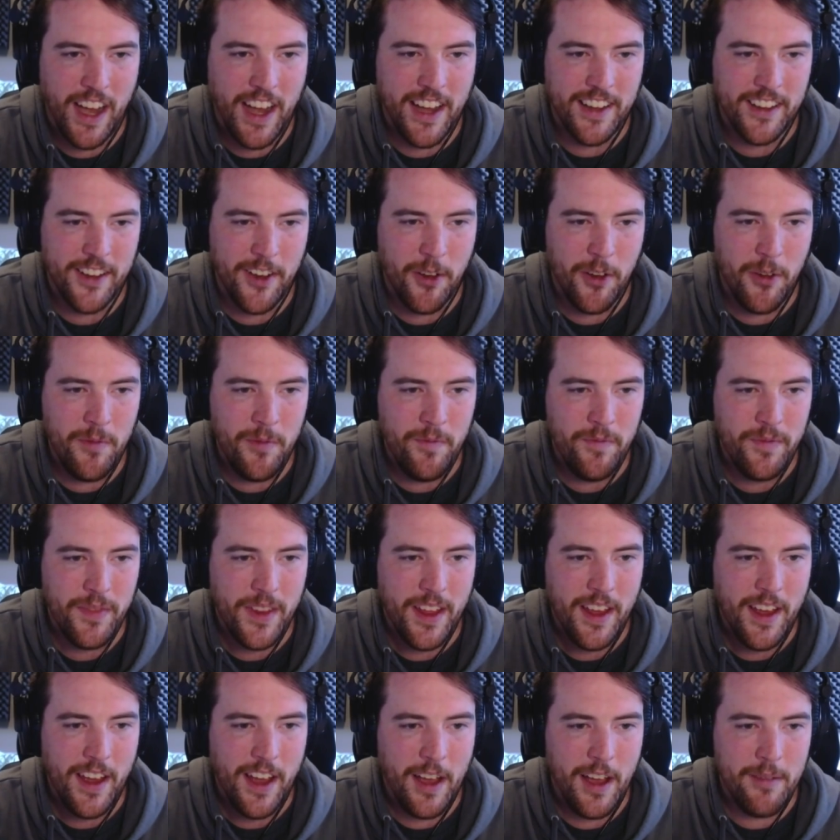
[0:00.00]
though.
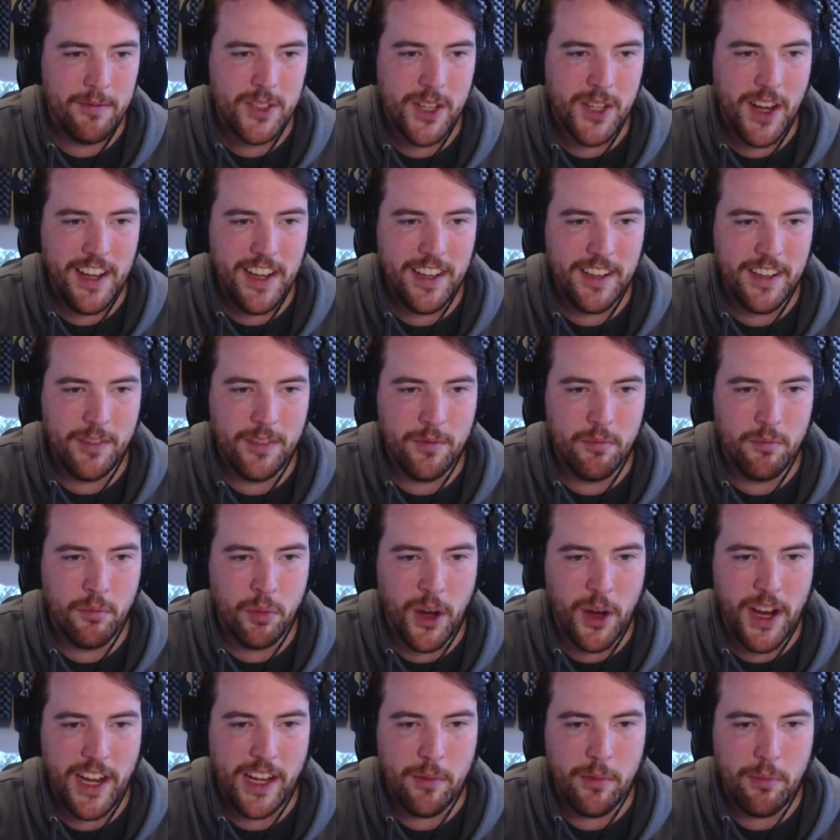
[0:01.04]
I'm trying to
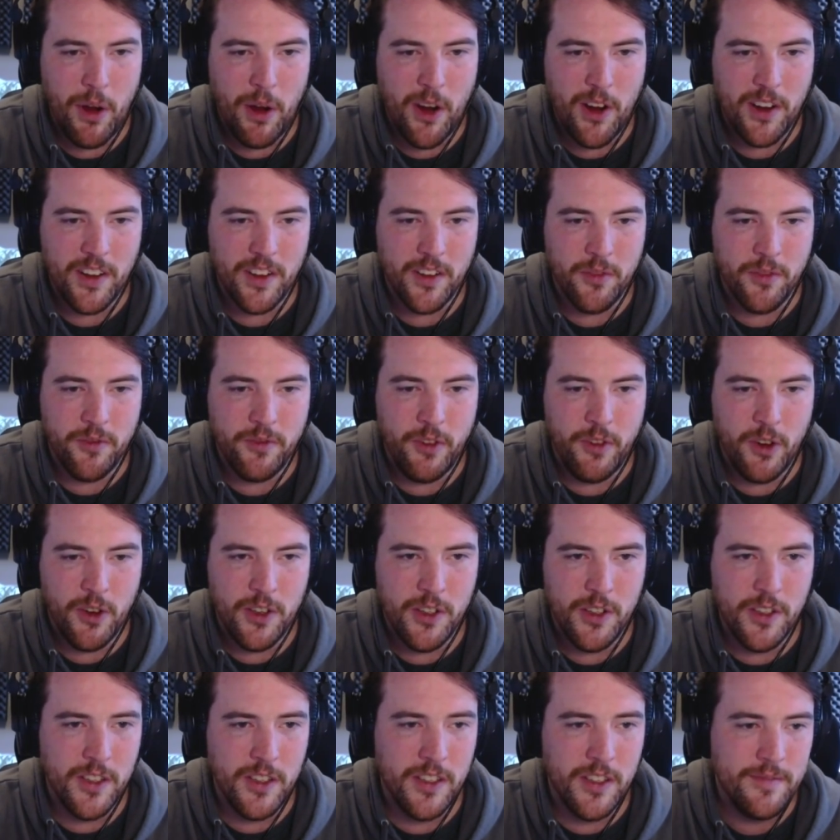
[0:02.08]
break apart the
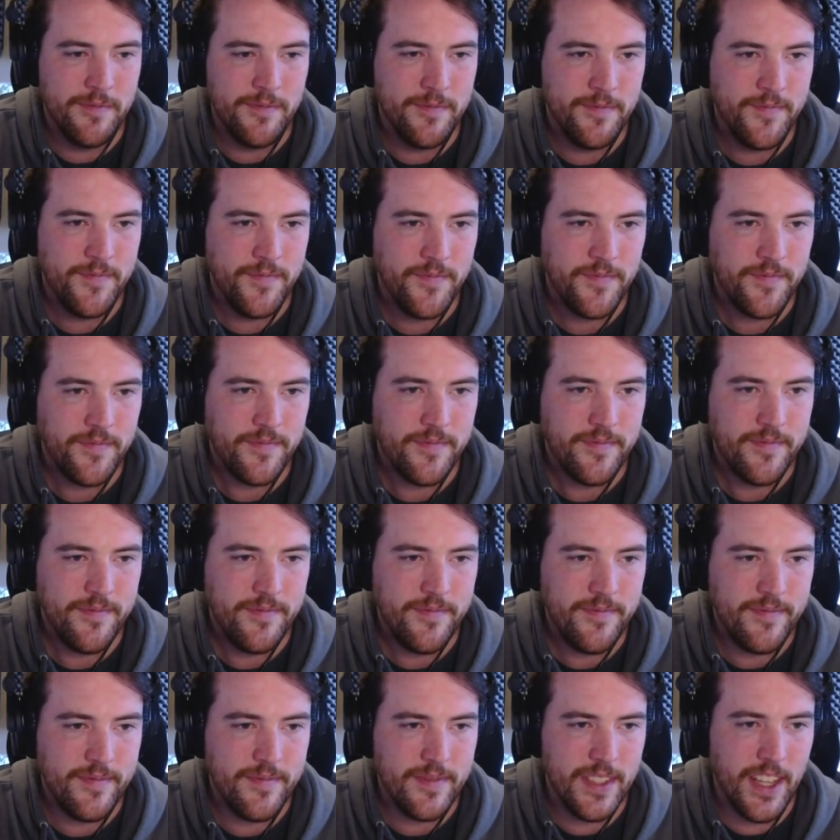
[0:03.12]
full,
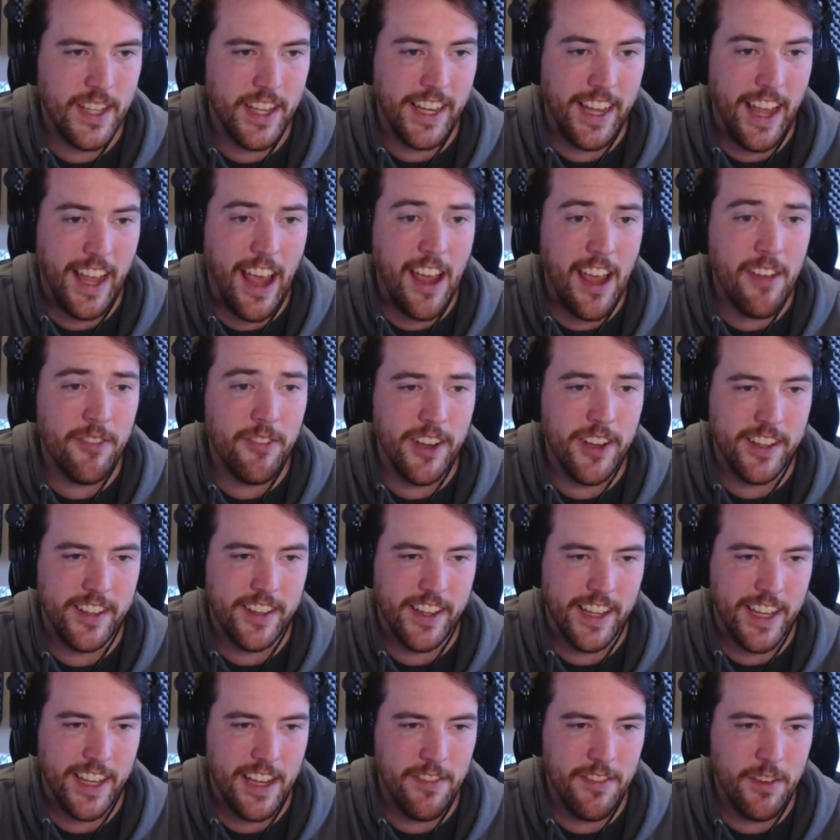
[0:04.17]
like,
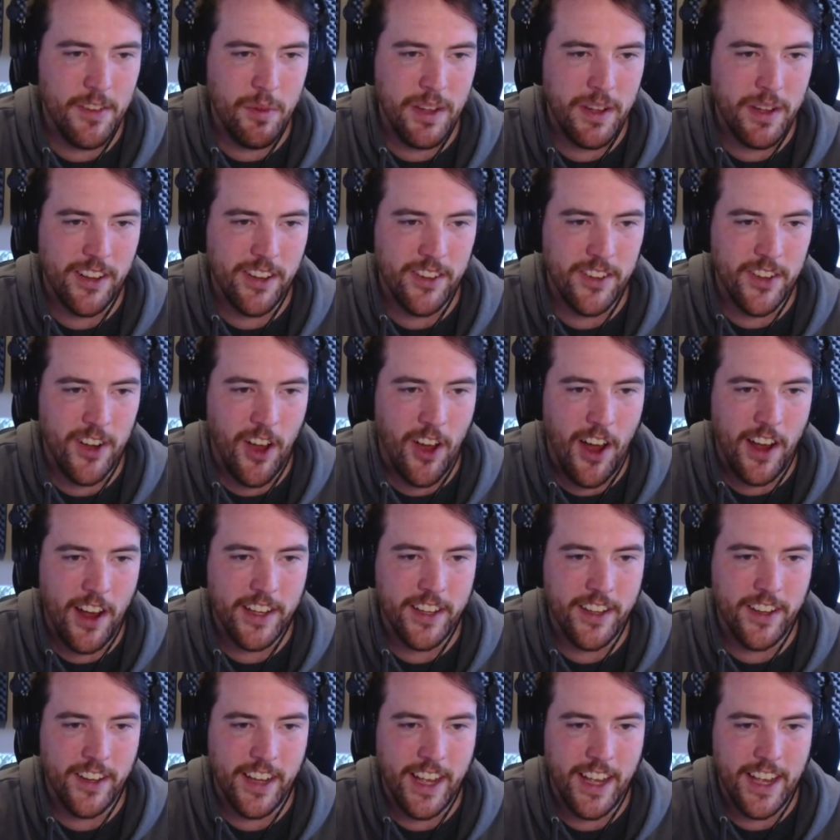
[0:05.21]
everything, even when they're not
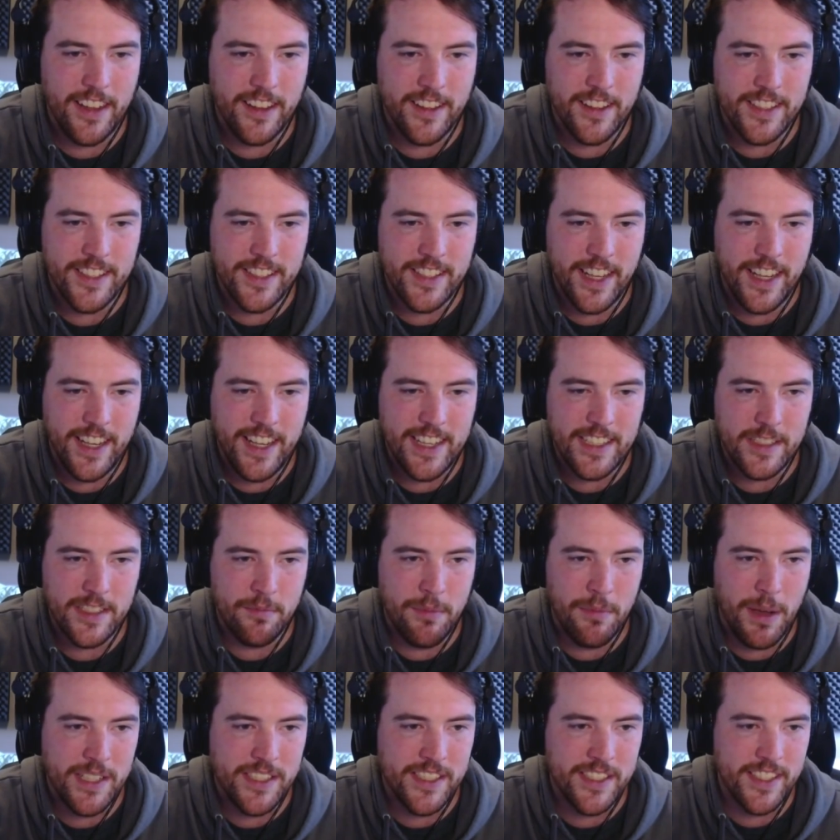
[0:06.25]
going to hit the city, as
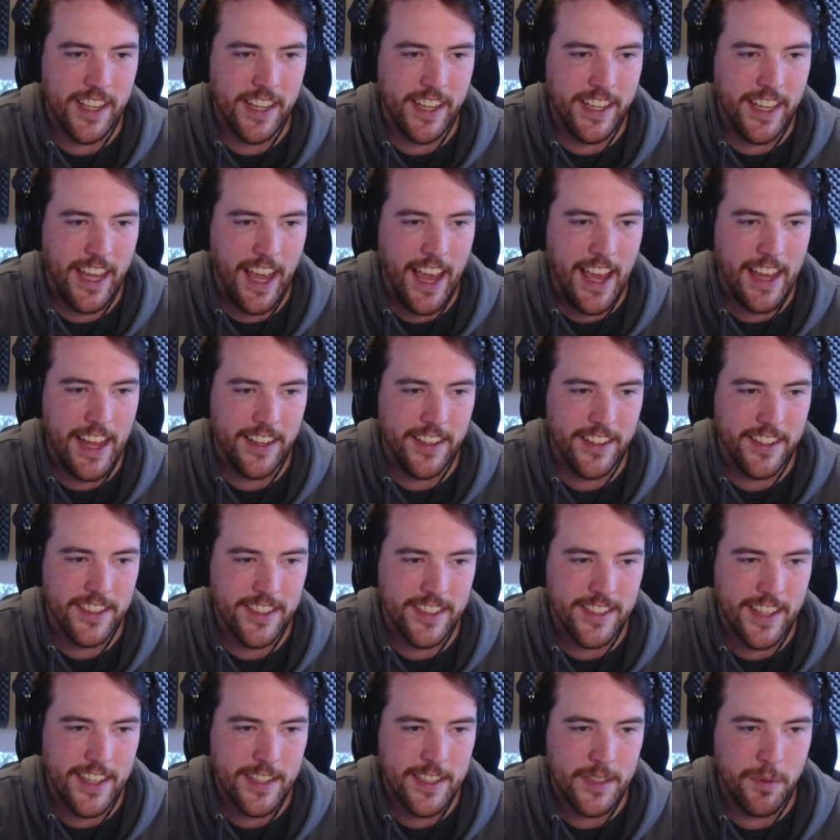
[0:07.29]
much as I can,
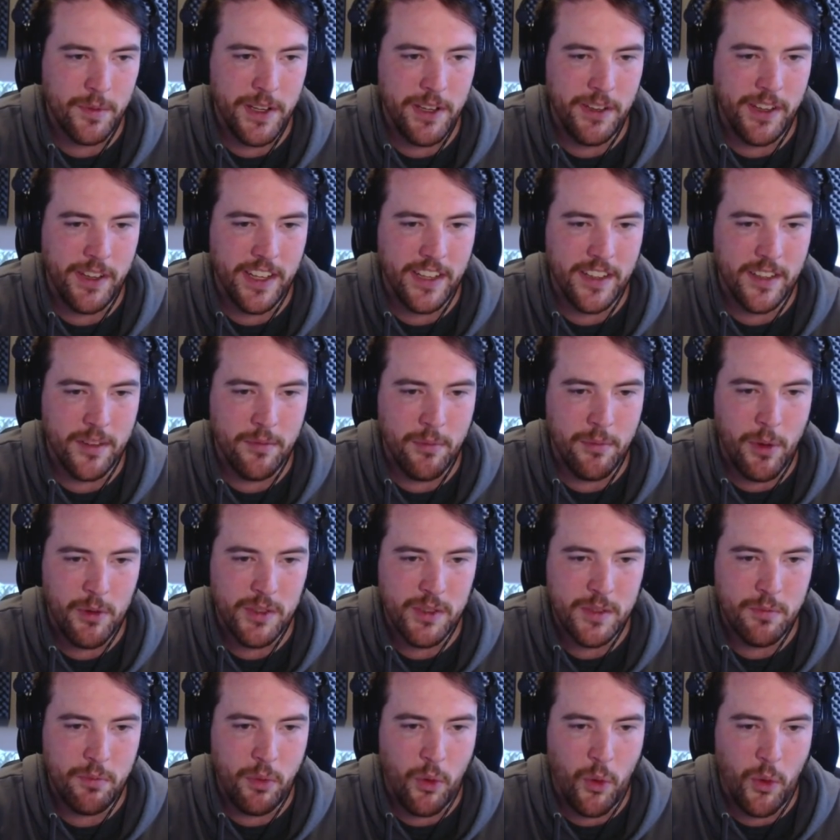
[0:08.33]
because that's where you get the
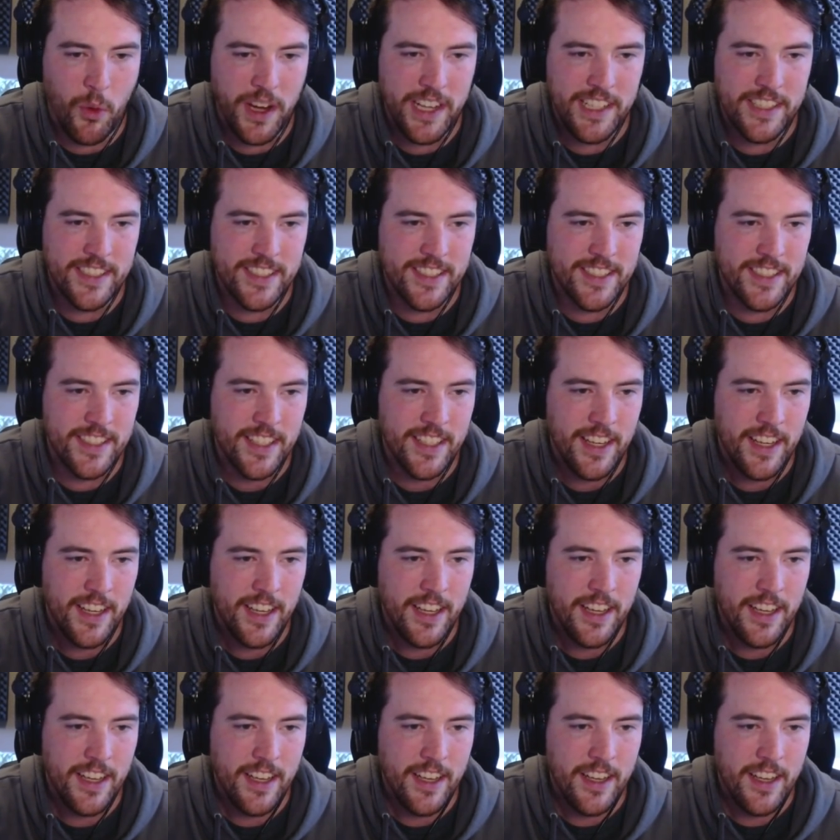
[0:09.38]
most points.
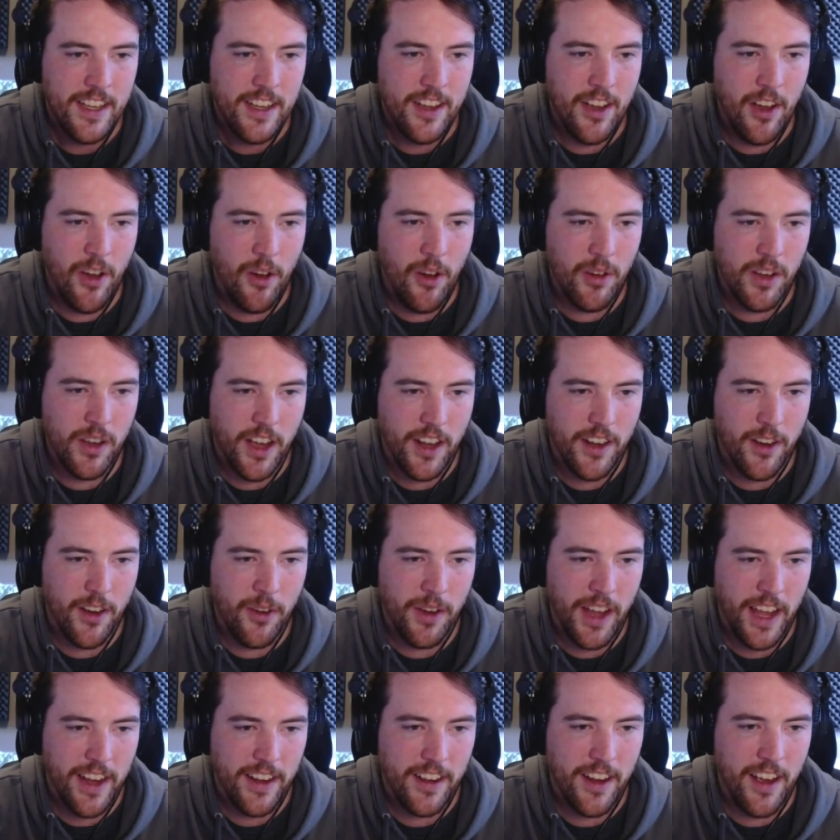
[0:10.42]
Oh god.
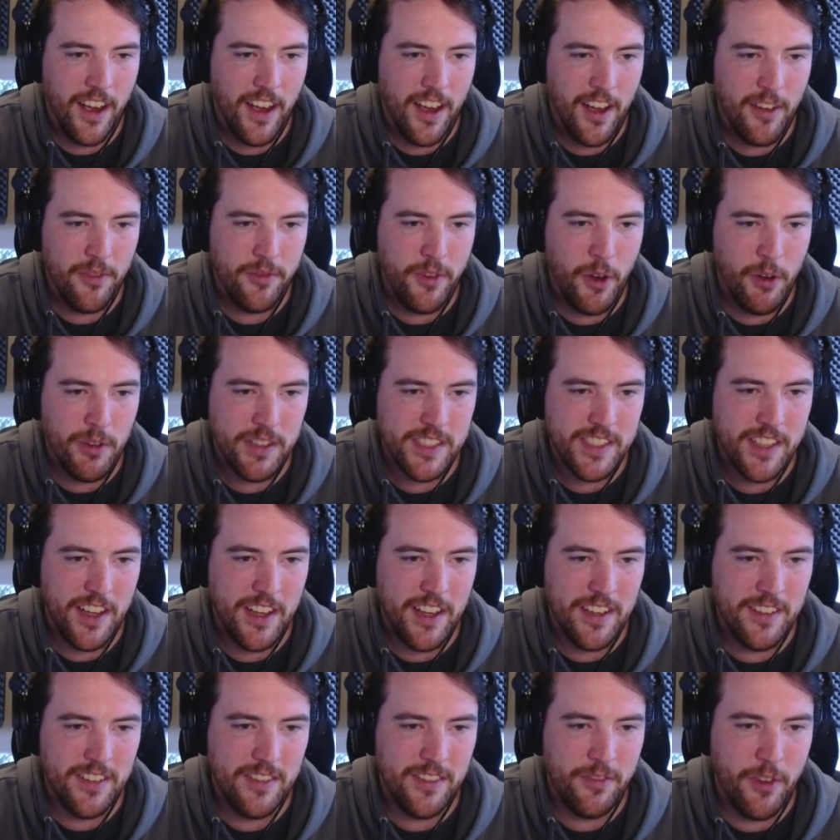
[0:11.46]
Okay. Focus
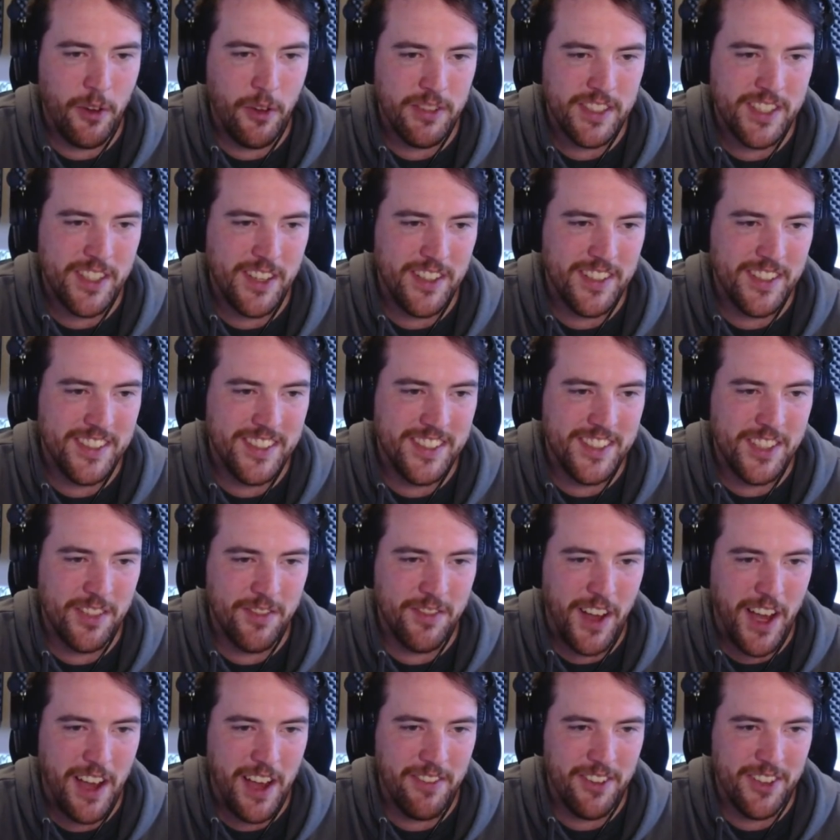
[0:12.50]
on
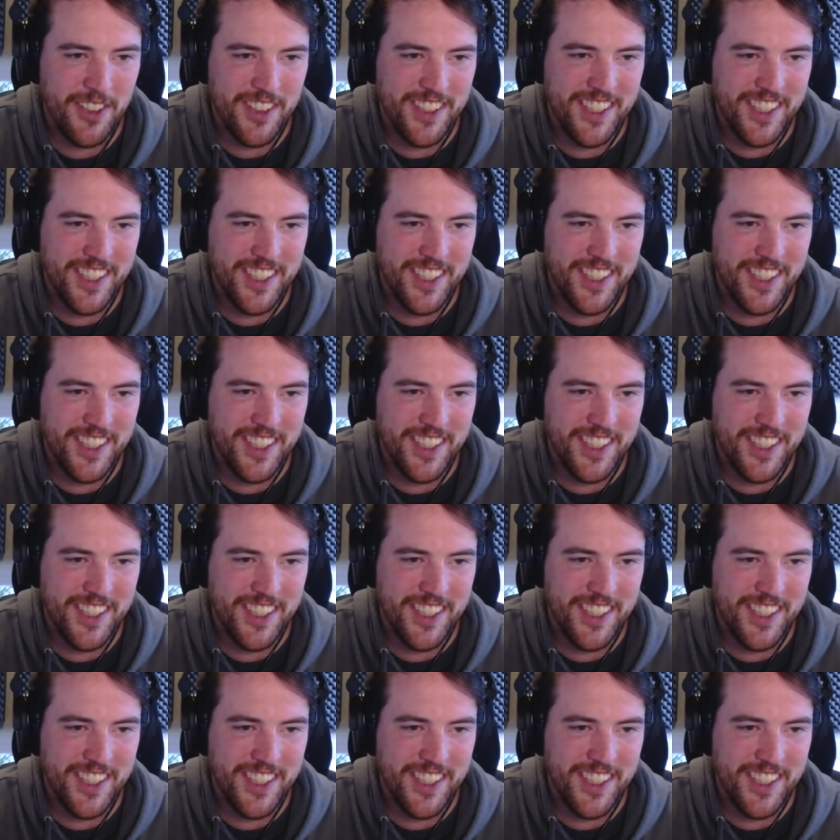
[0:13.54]
survival.